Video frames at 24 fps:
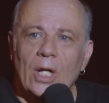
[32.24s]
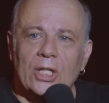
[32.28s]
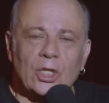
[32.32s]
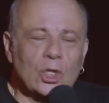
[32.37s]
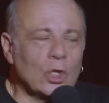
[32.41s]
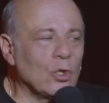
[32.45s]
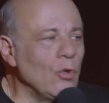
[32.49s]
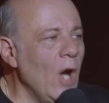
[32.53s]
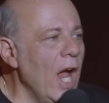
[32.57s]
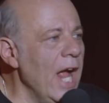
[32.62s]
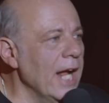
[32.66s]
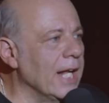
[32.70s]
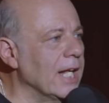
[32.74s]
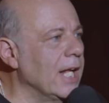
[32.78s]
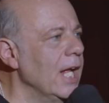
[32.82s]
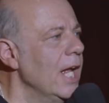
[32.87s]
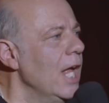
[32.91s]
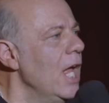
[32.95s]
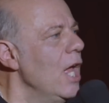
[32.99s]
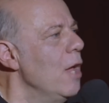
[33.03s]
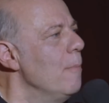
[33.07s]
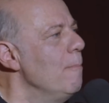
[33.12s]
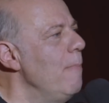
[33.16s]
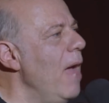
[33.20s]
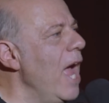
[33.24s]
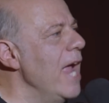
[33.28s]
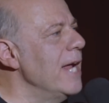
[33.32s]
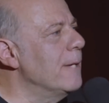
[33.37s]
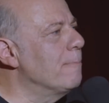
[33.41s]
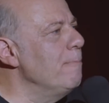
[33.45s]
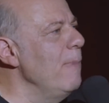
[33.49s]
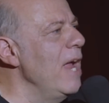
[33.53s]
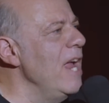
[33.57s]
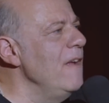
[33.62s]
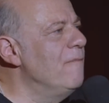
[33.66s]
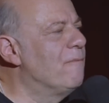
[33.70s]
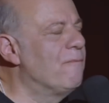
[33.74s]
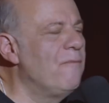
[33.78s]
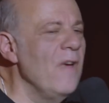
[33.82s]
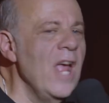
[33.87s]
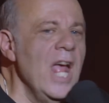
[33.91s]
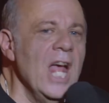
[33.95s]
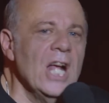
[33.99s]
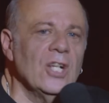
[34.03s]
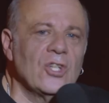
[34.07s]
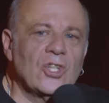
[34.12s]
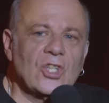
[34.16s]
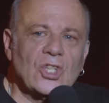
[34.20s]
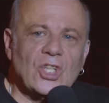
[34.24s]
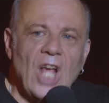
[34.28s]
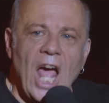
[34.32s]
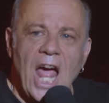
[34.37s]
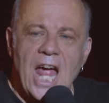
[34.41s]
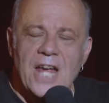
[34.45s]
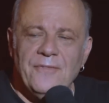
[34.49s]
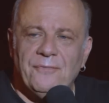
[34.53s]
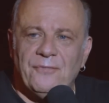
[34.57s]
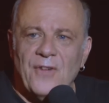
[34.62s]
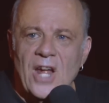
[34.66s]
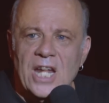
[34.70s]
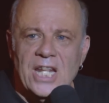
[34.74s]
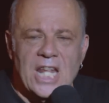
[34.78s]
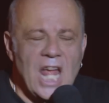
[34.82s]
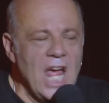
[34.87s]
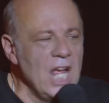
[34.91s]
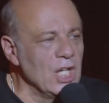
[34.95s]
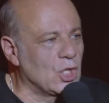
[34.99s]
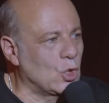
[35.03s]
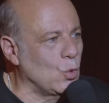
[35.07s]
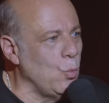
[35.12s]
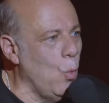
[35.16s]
a trick? make me feel safe in this